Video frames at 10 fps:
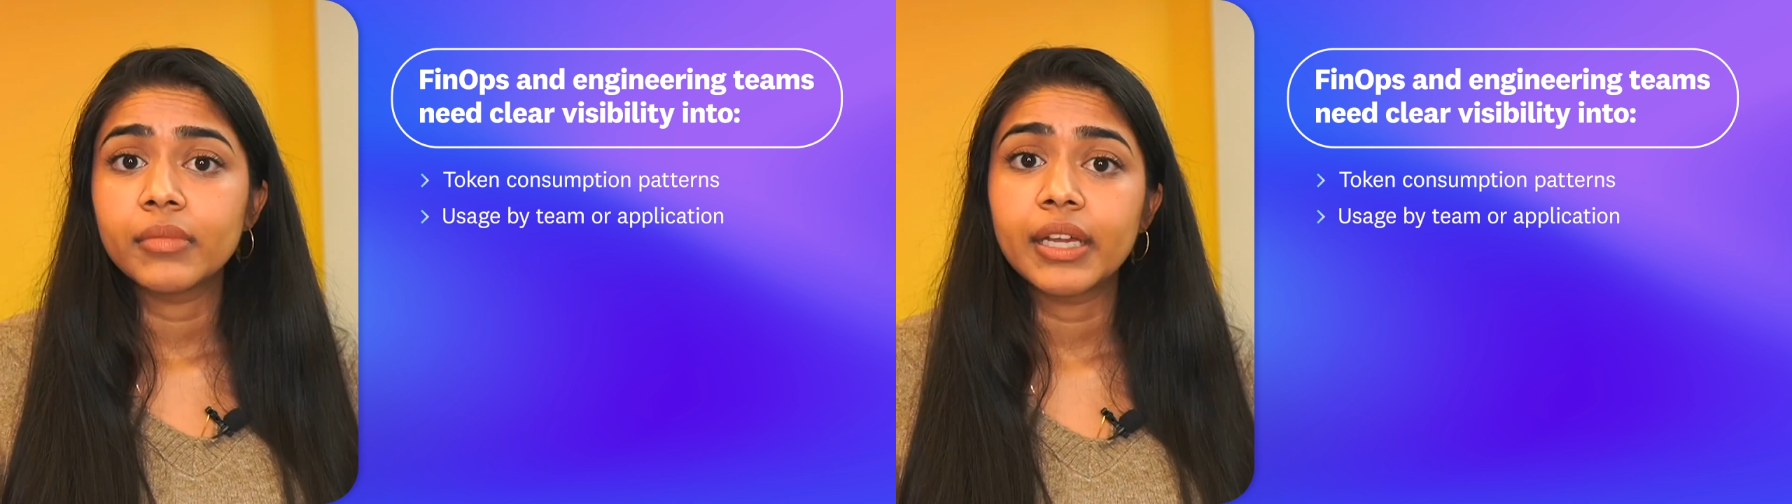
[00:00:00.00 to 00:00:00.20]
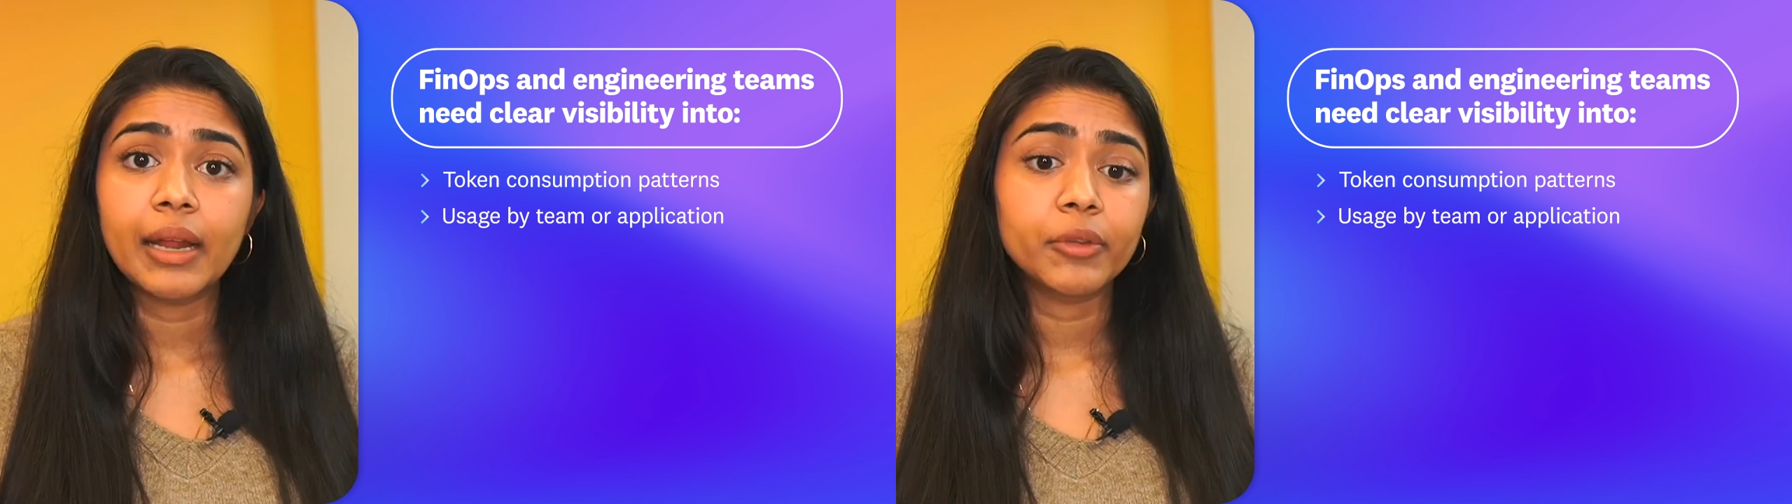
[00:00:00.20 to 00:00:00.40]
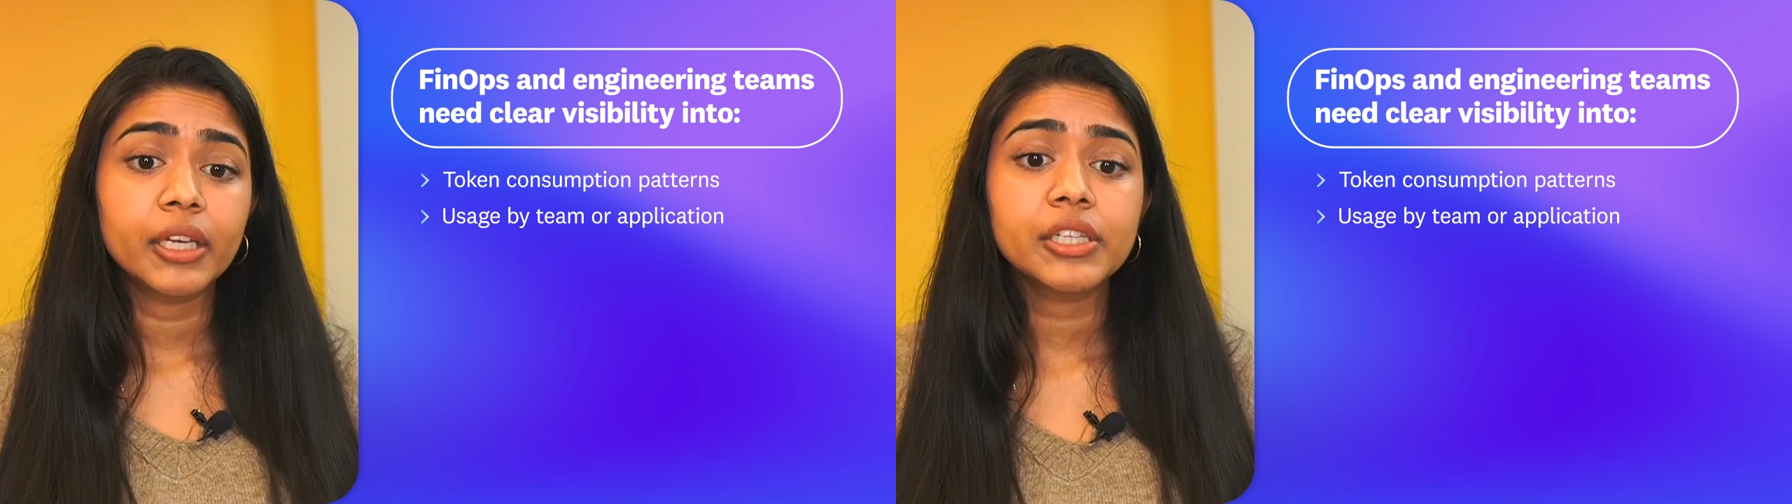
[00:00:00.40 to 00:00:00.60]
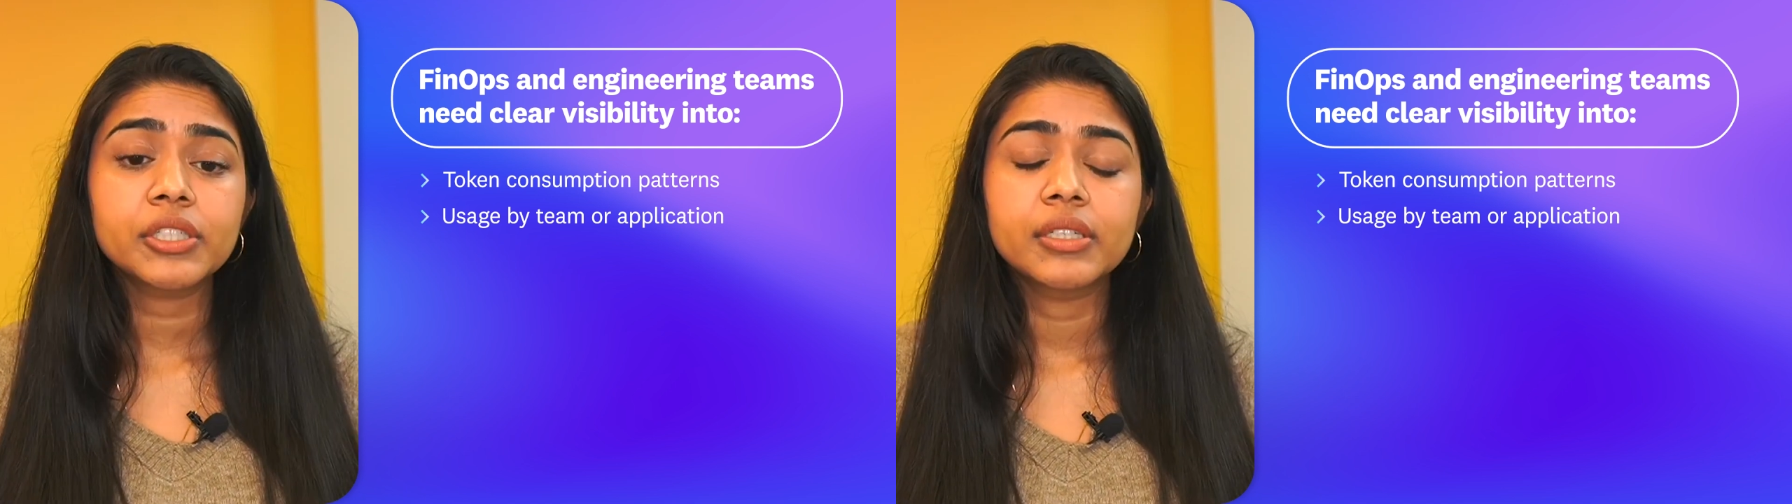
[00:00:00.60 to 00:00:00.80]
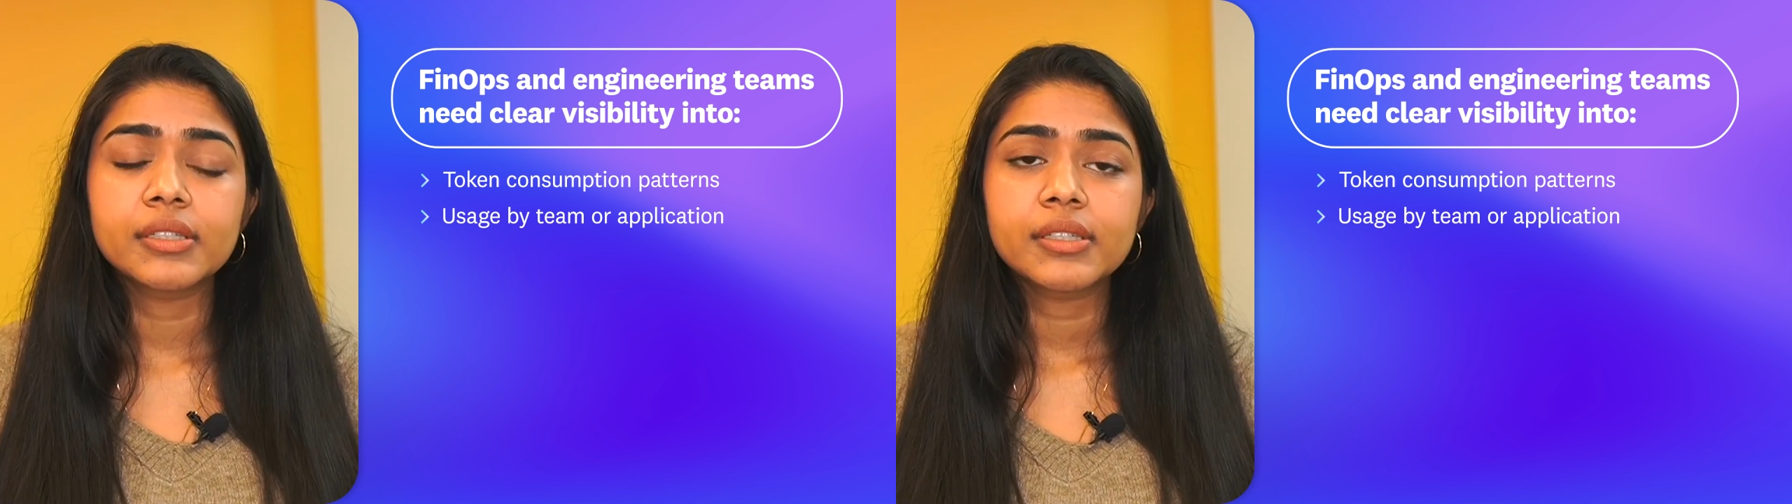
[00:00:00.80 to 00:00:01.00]
and
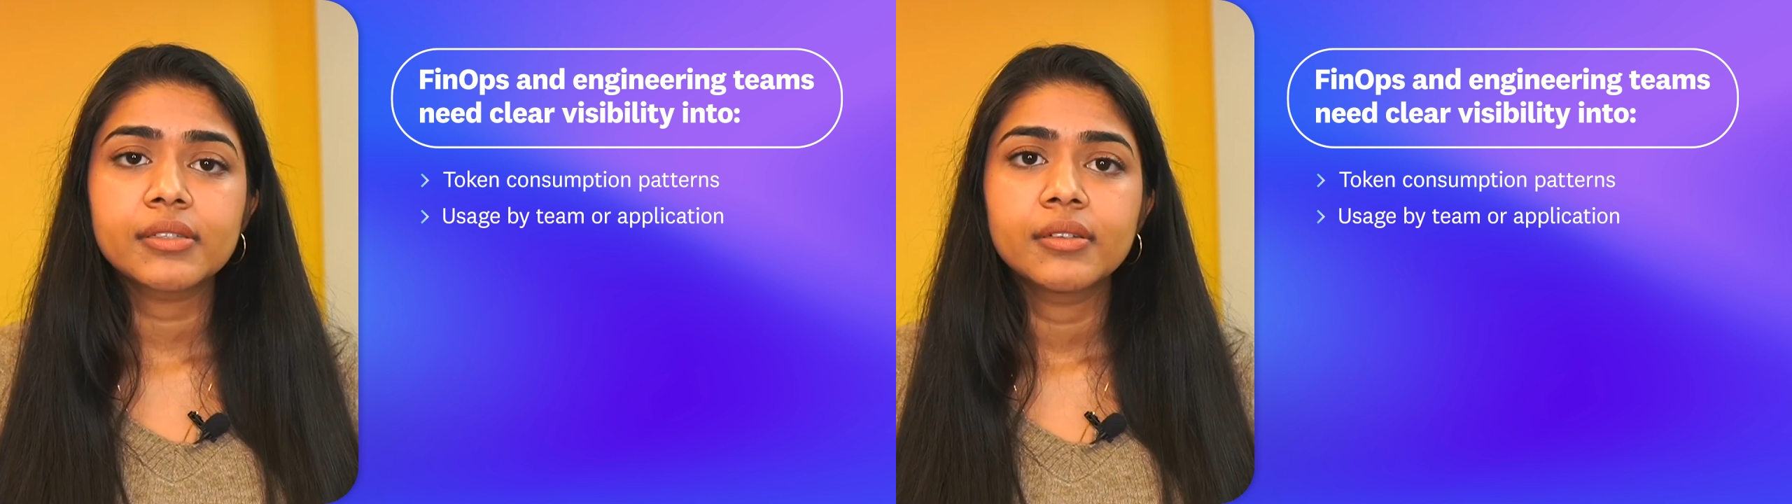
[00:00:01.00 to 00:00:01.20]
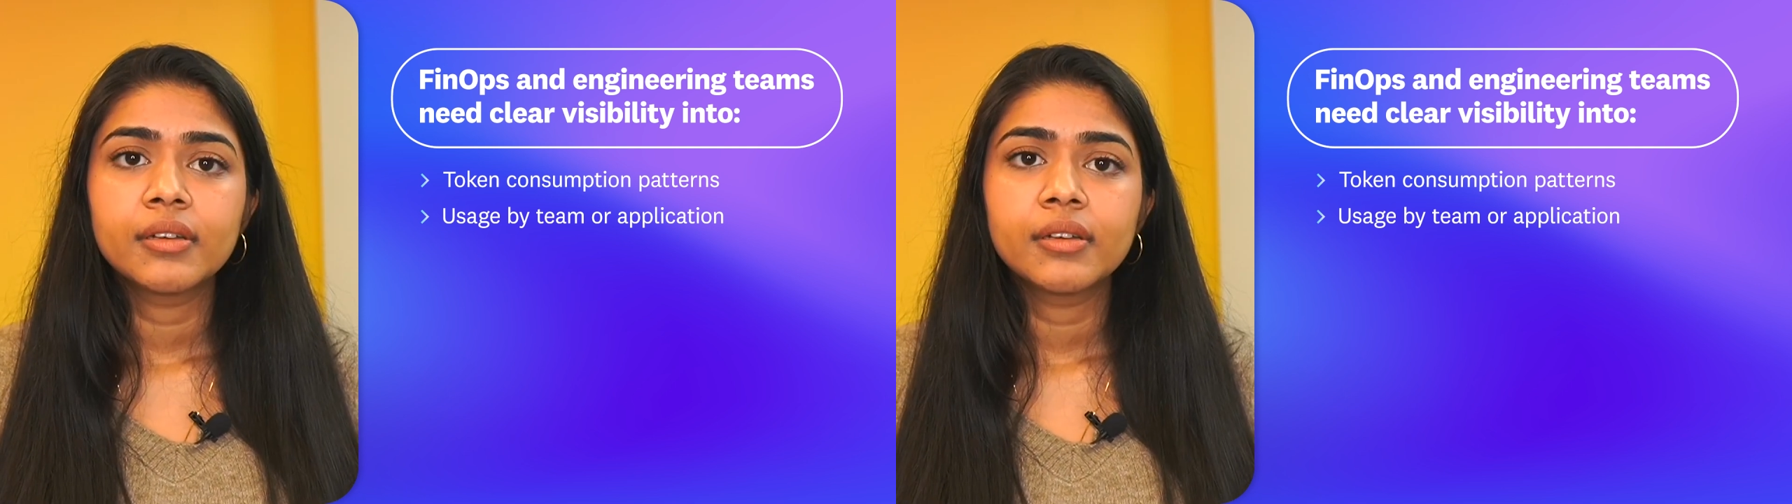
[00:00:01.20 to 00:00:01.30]
applications,